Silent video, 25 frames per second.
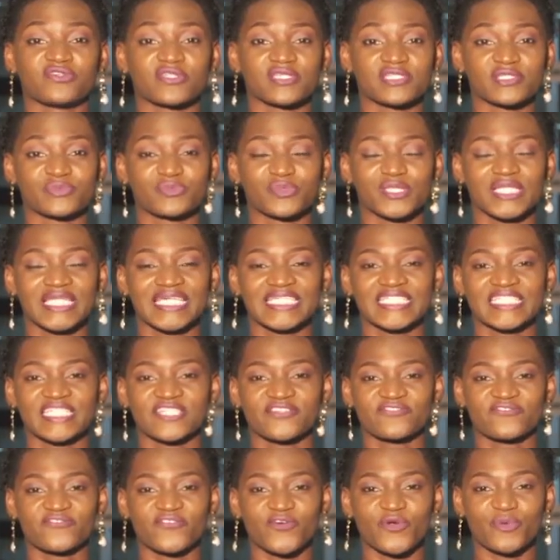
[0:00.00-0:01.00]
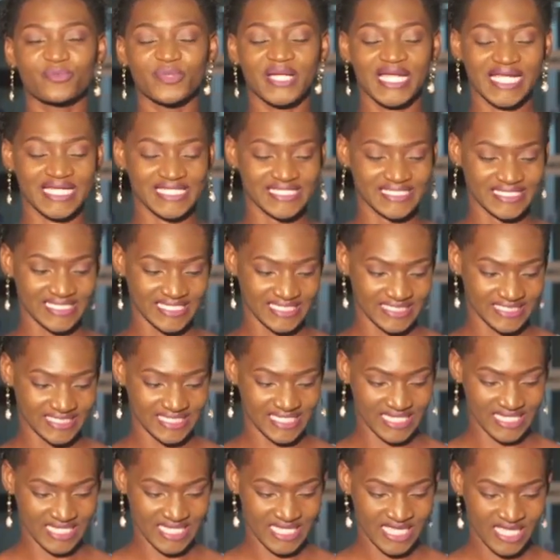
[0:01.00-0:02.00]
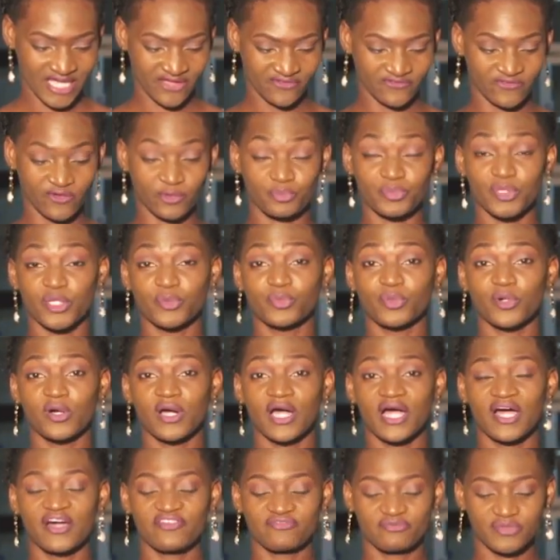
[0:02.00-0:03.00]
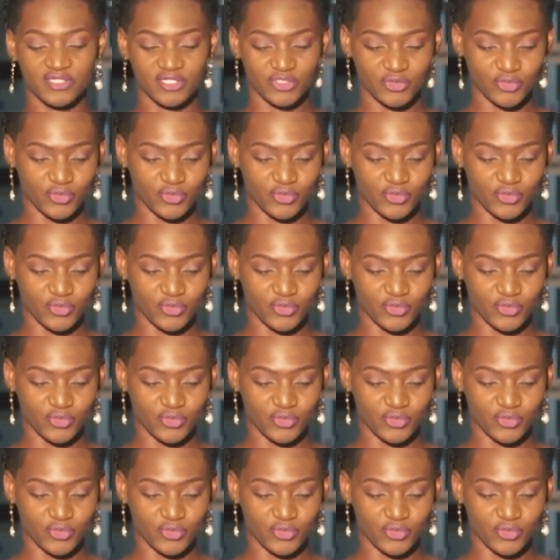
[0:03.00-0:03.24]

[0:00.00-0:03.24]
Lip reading: with this bulletin from Kasese. Four people have been